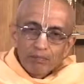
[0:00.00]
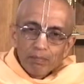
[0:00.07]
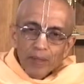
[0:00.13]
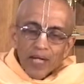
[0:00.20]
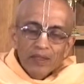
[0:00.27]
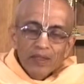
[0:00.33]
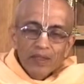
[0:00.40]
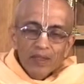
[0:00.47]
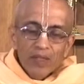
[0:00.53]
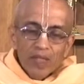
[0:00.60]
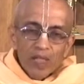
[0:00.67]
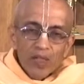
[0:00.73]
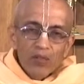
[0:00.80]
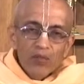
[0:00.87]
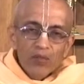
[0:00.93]
But
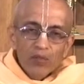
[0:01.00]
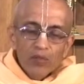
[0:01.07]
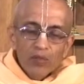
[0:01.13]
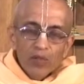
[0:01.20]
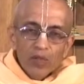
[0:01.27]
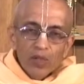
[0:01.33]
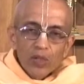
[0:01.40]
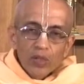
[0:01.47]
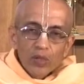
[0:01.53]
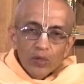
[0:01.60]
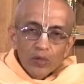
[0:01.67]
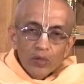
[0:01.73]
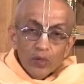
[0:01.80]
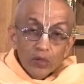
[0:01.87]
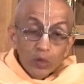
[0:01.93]
if
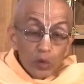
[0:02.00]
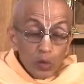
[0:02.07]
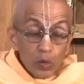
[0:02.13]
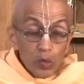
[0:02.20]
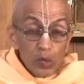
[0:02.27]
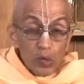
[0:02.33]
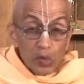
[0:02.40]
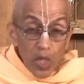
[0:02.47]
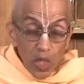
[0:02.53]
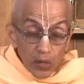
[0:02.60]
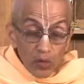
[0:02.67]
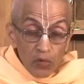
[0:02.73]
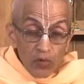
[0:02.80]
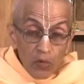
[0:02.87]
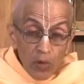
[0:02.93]
you choose
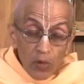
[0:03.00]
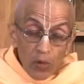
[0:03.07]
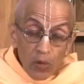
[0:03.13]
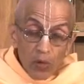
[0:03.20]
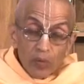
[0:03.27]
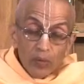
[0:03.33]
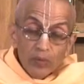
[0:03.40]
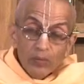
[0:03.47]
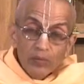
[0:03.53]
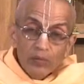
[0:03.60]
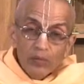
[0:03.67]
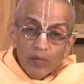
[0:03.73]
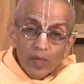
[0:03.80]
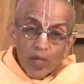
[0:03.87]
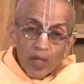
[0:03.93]
not to follow,
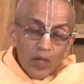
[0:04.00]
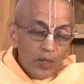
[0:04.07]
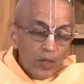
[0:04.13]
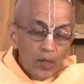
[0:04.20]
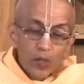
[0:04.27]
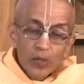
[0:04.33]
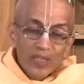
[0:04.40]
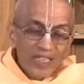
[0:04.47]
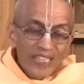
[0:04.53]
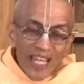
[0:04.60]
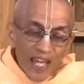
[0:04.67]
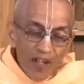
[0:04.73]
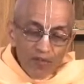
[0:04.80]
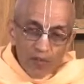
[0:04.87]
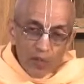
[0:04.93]
or you don't
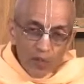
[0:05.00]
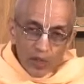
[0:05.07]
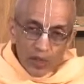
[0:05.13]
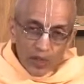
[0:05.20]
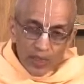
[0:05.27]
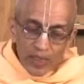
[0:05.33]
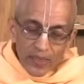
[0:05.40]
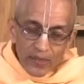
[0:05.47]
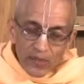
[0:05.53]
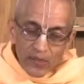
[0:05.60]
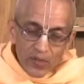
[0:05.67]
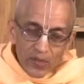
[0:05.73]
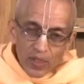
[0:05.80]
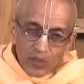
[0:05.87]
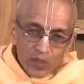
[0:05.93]
care for Krishna's
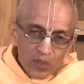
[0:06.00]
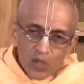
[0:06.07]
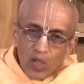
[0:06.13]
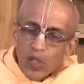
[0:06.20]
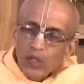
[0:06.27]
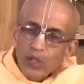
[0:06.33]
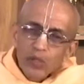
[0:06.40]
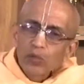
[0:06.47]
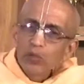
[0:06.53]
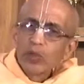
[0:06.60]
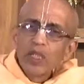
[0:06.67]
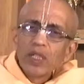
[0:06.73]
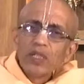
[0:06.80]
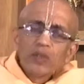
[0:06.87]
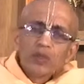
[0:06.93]
instructions, or you
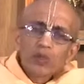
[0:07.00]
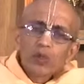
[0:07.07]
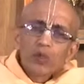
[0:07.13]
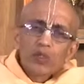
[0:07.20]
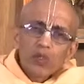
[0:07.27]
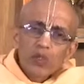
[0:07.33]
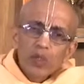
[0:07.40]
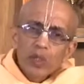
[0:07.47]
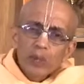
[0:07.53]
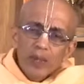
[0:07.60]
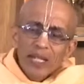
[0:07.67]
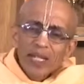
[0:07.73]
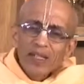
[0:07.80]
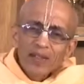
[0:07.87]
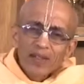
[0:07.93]
choose to
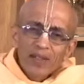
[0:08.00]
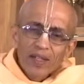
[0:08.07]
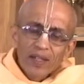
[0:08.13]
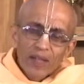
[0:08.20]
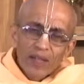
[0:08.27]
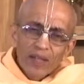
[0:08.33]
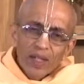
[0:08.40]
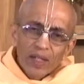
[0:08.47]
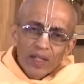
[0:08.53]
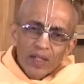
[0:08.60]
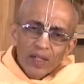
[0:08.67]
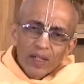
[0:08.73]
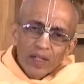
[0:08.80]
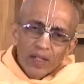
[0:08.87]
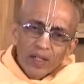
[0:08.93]
remain uh,
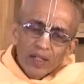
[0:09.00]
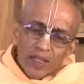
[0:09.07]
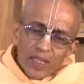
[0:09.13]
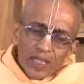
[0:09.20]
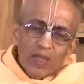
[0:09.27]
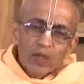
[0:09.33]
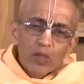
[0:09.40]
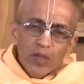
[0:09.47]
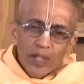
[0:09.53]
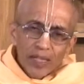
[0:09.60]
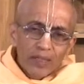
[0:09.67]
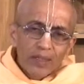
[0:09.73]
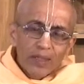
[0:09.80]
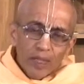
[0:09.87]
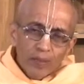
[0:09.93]
uh,
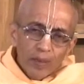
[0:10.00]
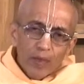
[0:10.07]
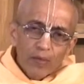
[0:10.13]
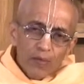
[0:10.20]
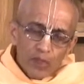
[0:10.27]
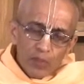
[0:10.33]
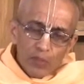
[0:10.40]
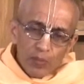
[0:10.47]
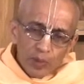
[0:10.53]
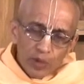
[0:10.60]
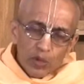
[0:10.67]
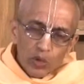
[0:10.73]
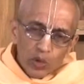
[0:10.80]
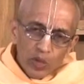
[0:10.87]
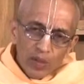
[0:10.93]
ignorant about
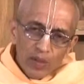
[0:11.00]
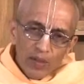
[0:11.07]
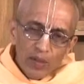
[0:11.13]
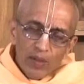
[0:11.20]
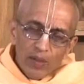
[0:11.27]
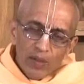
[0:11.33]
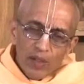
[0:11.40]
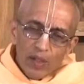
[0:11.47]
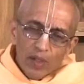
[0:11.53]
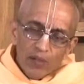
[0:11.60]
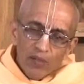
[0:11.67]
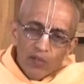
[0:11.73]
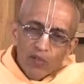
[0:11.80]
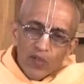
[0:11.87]
spiritual uh,